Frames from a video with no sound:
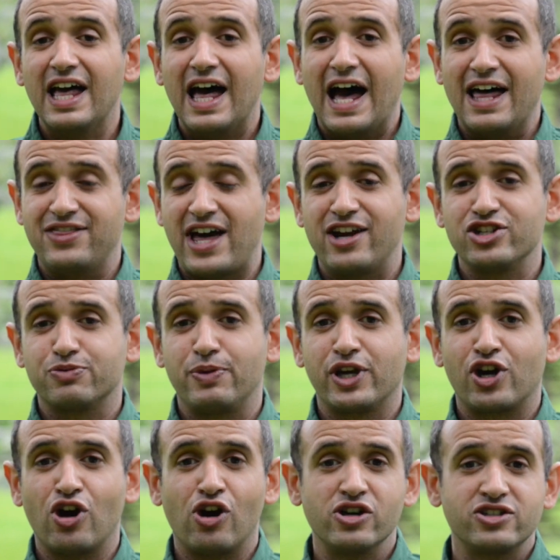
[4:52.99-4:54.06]
And that is
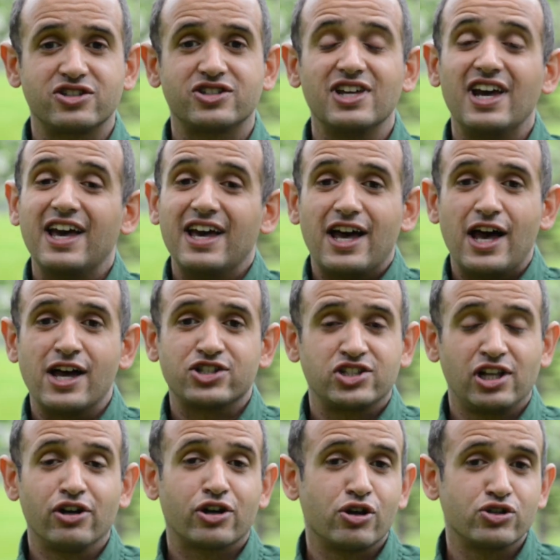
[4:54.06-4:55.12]
because
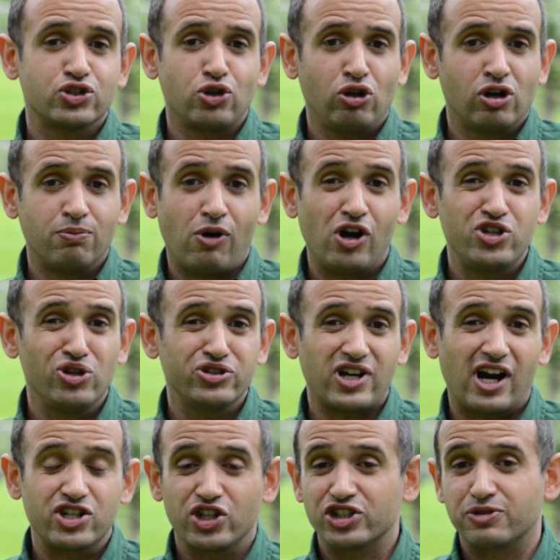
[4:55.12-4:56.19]
silicon solar modules
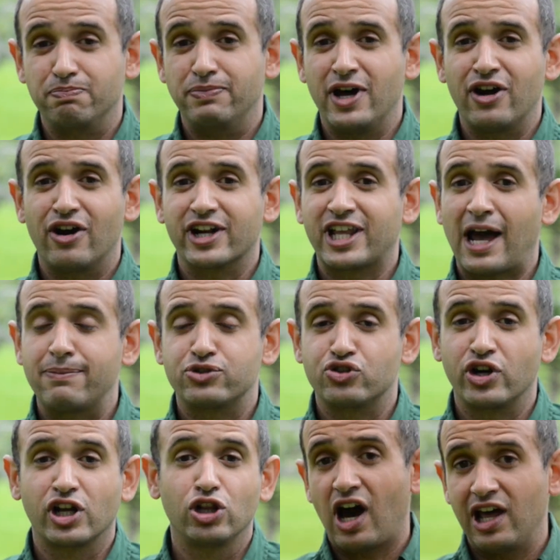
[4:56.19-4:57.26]
are just better at
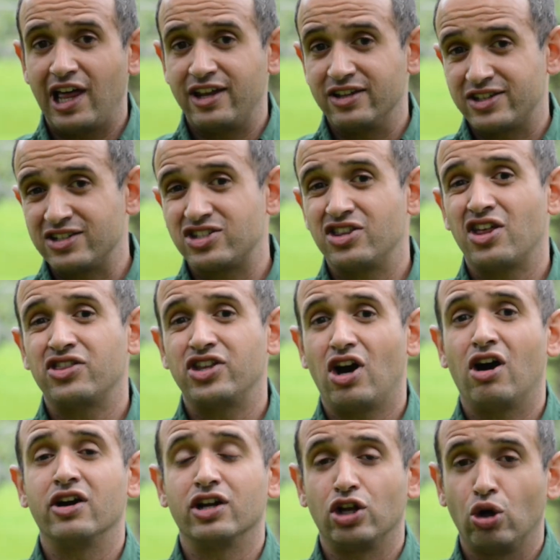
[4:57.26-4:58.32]
capturing high light intensity than they
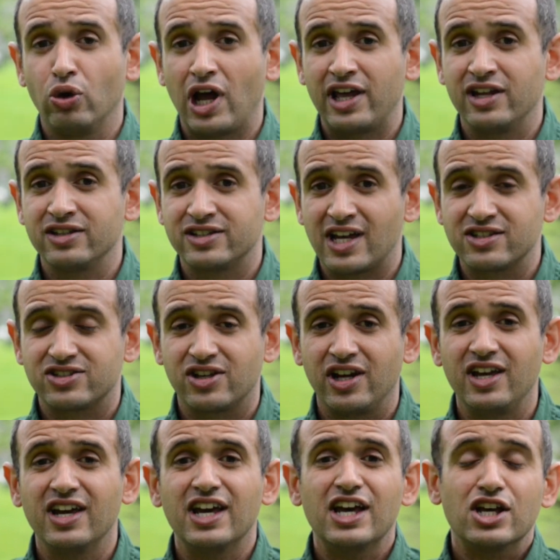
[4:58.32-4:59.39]
are in low light intensity.